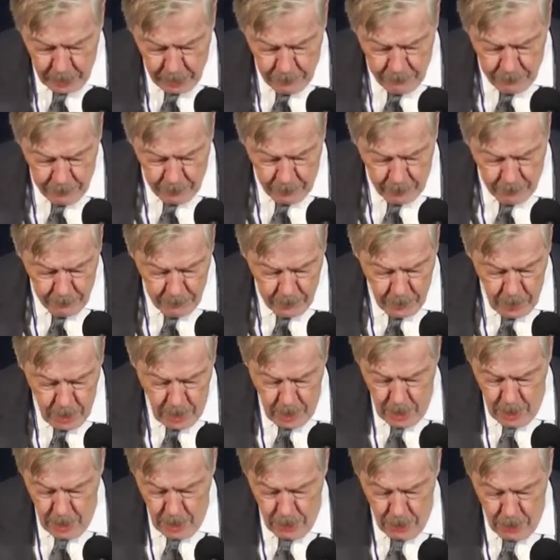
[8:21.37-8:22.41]
the film.
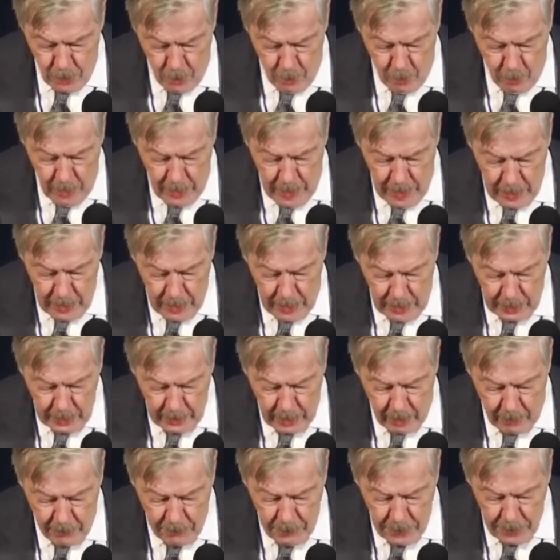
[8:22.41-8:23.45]
No Allied
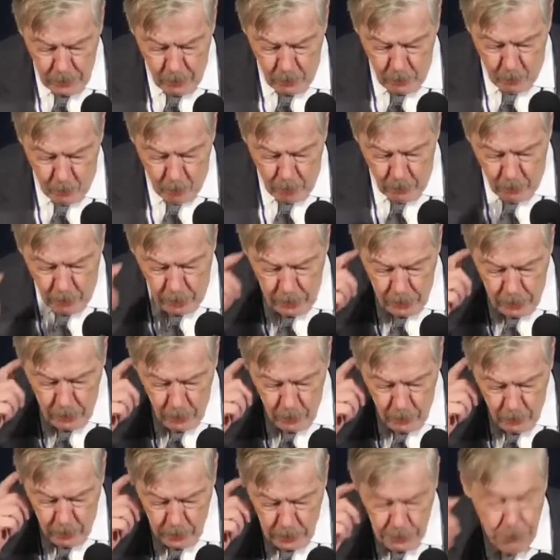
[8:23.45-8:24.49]
government in World War II
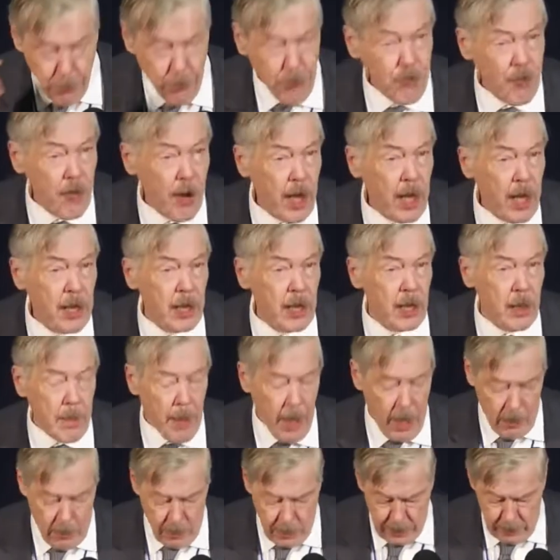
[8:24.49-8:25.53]
was portrayed in a
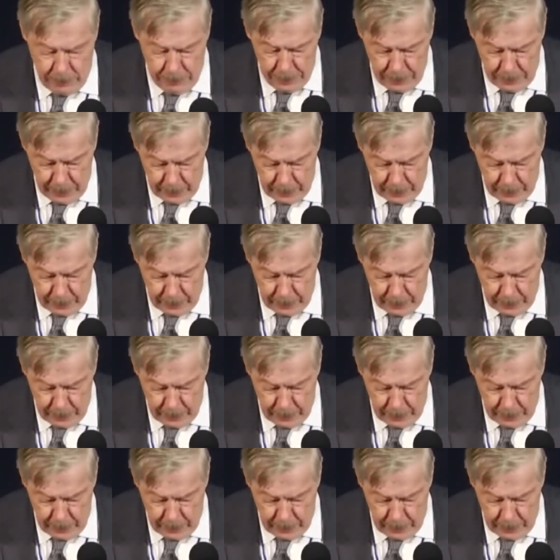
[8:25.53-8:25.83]
manner something